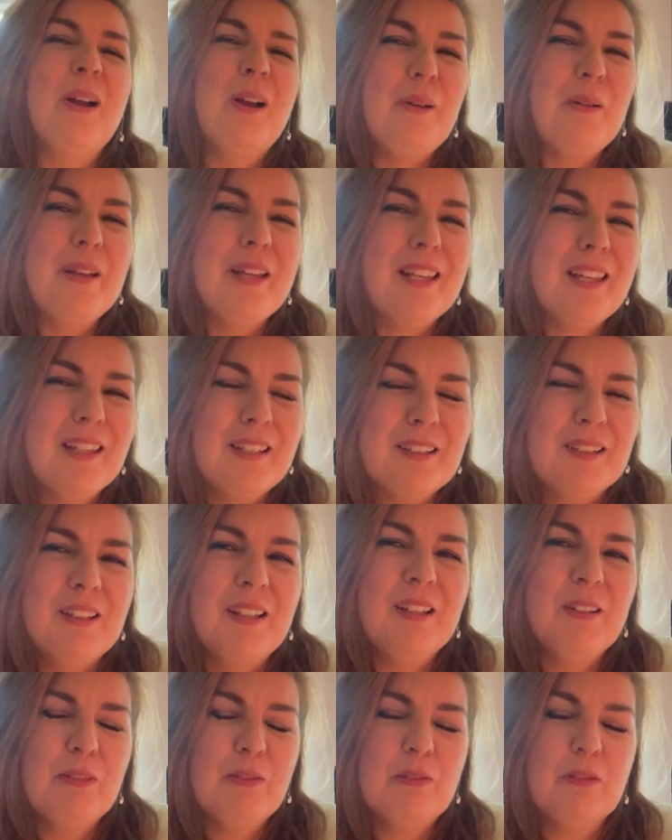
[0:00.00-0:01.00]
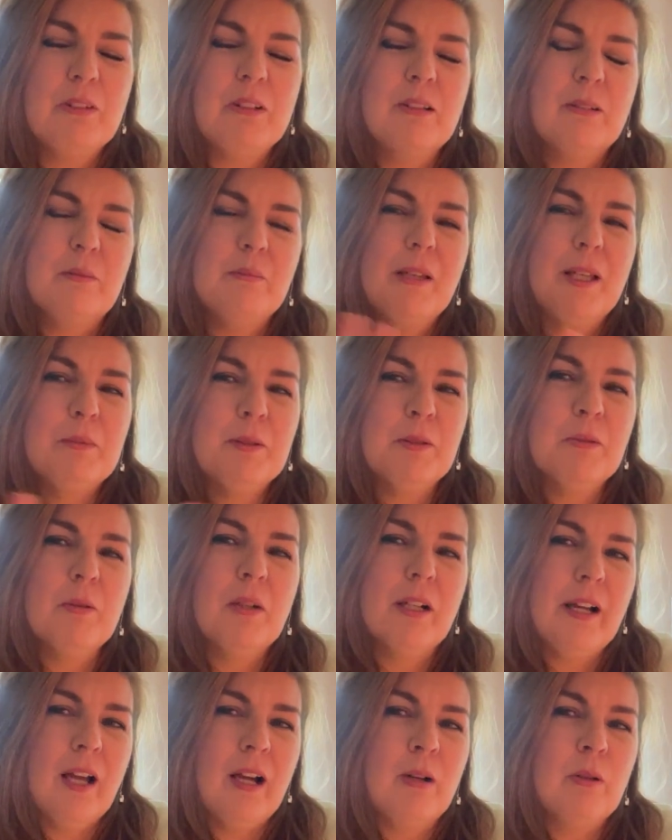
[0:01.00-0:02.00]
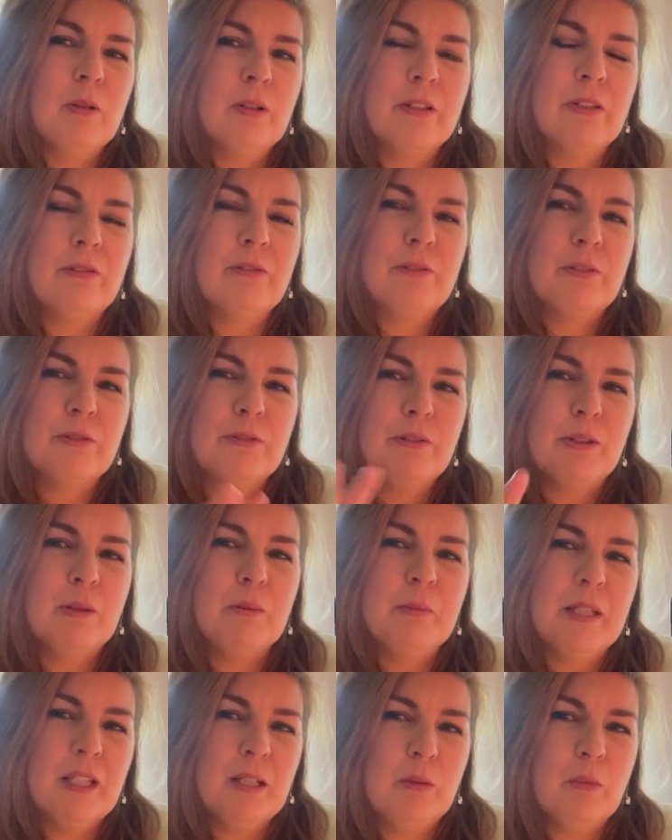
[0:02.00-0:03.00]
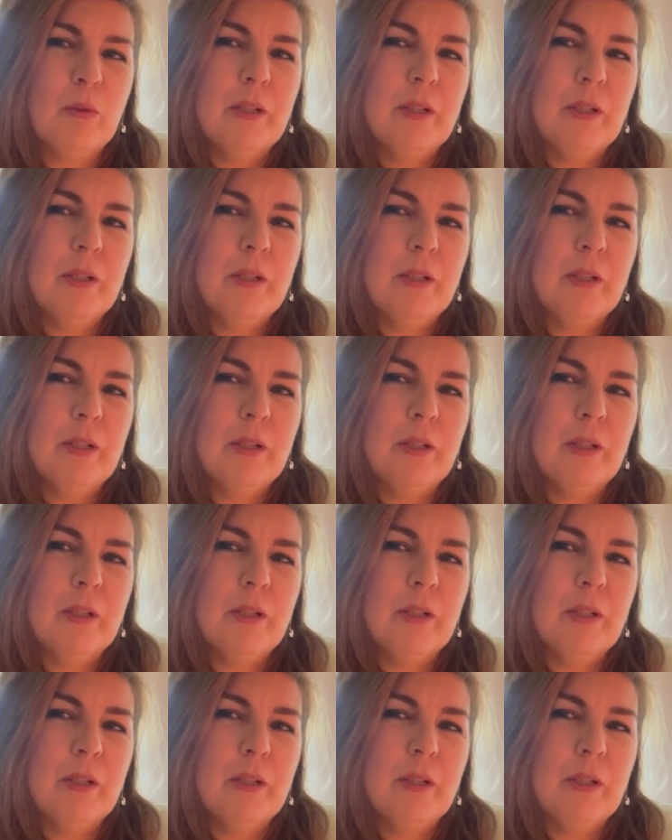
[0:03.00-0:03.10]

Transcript: we can, for maybe one hour for filming,